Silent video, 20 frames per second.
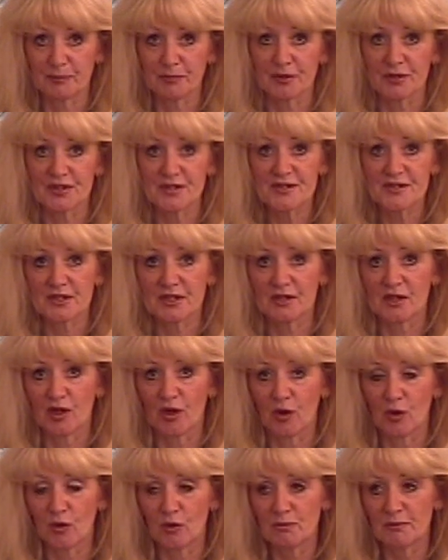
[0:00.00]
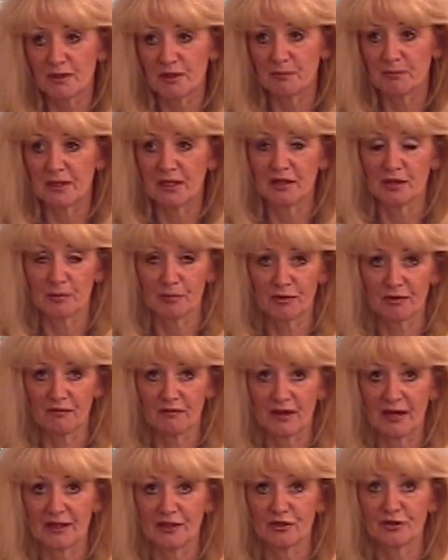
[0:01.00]
priest in the home and being the
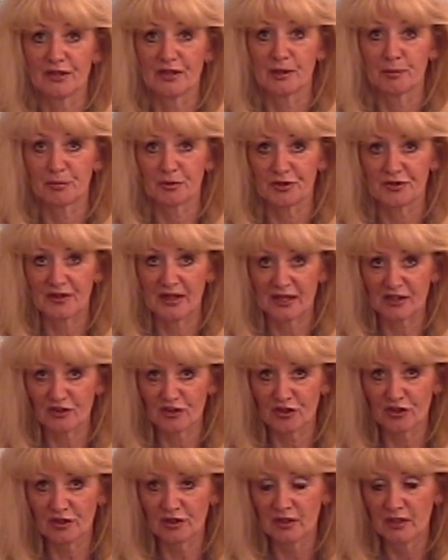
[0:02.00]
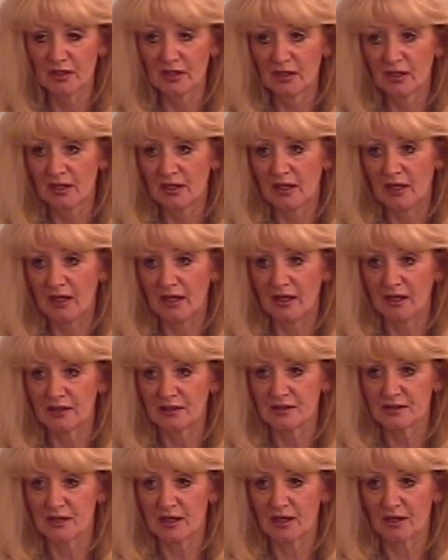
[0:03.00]
provider and the protector,
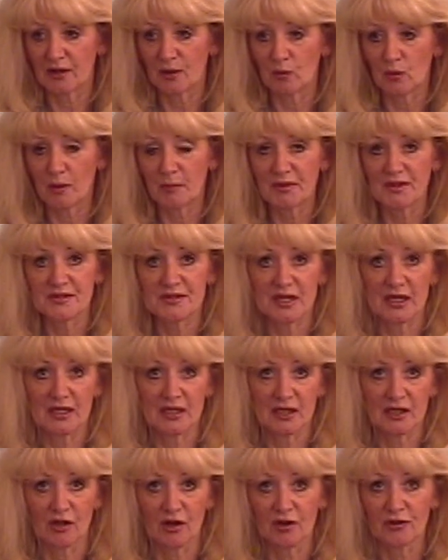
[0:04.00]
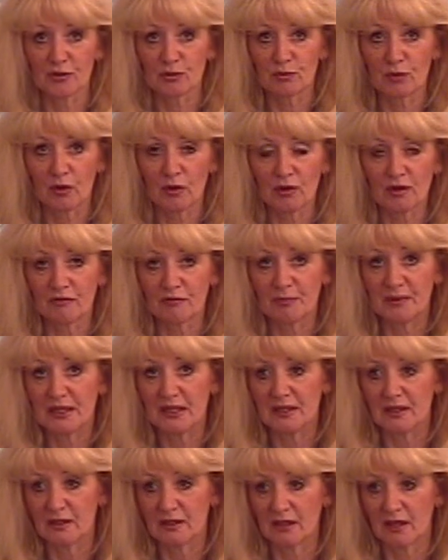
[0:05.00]
and the woman taking on the role of being
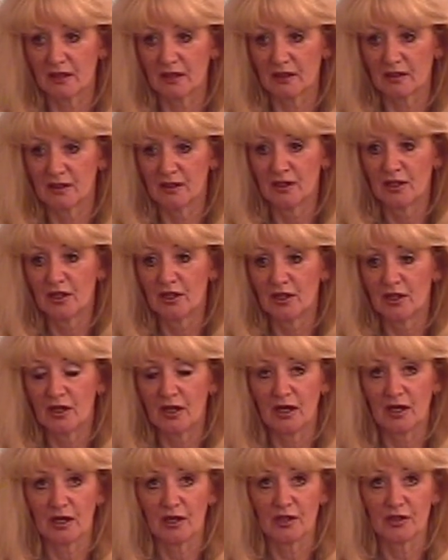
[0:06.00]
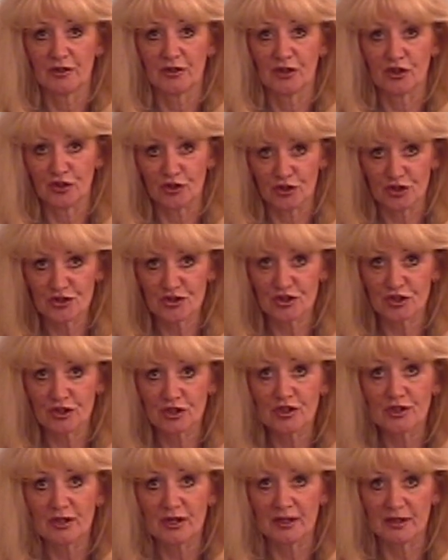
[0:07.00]
the
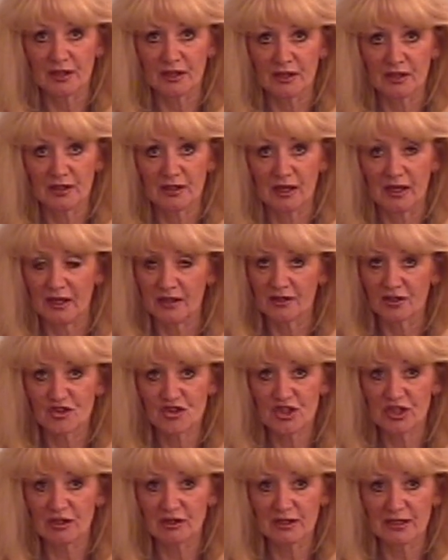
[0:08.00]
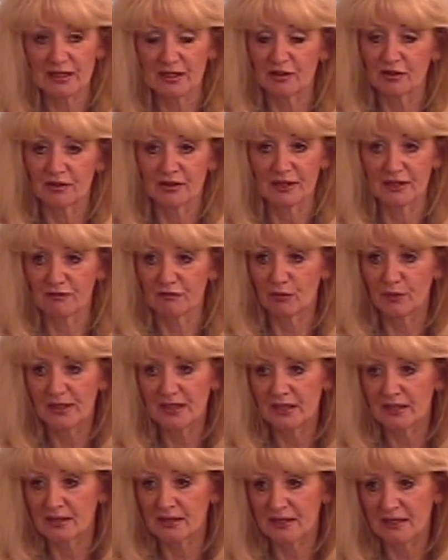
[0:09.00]
nurturer and the cheerleader. And if we
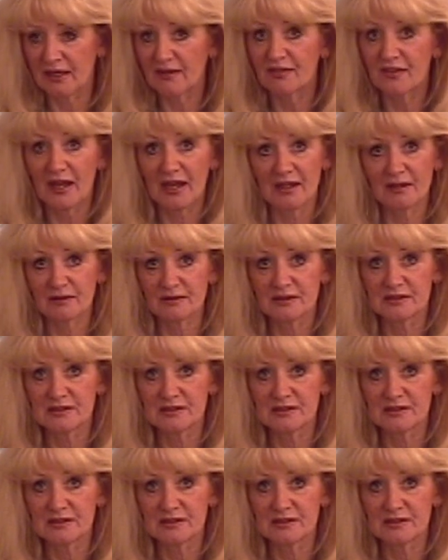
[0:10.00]
can get that